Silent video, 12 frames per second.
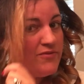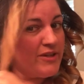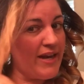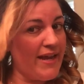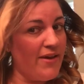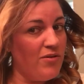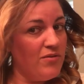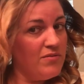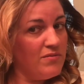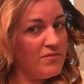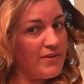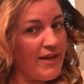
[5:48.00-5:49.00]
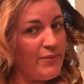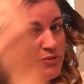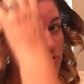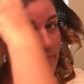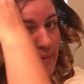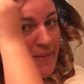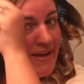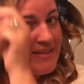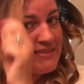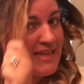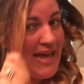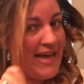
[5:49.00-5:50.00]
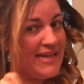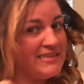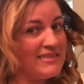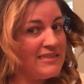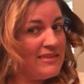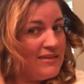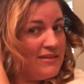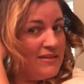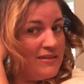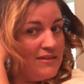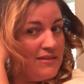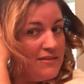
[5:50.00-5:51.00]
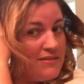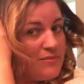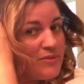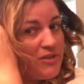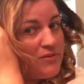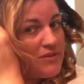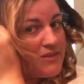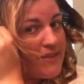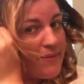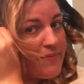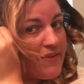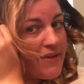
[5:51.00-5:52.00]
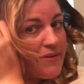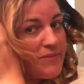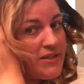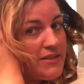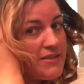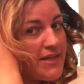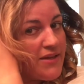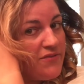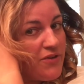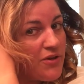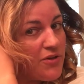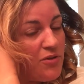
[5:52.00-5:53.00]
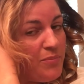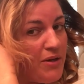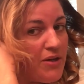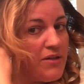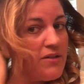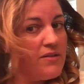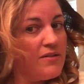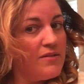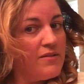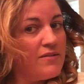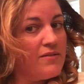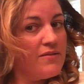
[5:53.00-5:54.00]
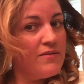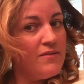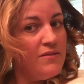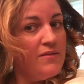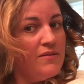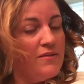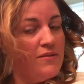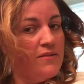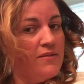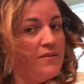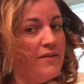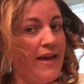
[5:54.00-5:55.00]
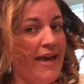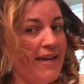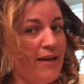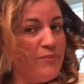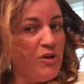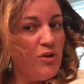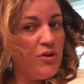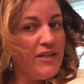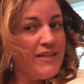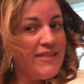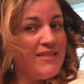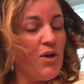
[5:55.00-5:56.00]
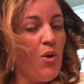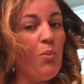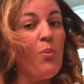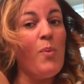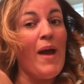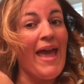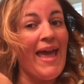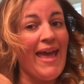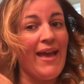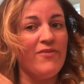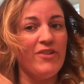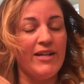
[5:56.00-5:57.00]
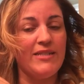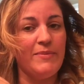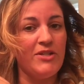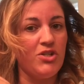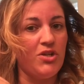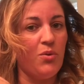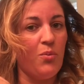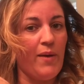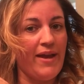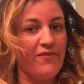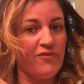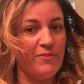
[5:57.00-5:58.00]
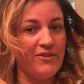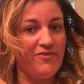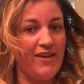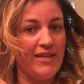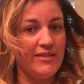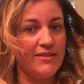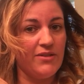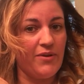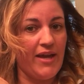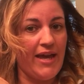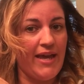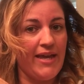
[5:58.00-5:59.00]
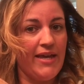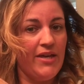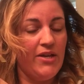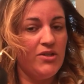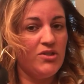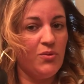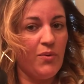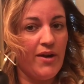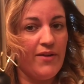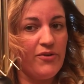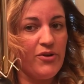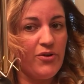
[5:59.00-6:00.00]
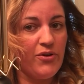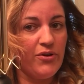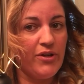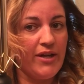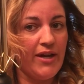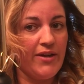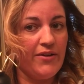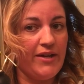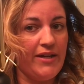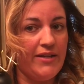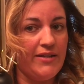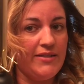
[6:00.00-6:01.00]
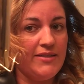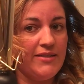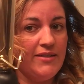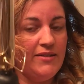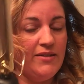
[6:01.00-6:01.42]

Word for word: for now. Okay, we'll do my bangs last. So I'm gonna do the same thing. I'm gonna take a vertical part and I'm curling this away, I forgot to mention, away from the face, okay? So whatever your curling iron is,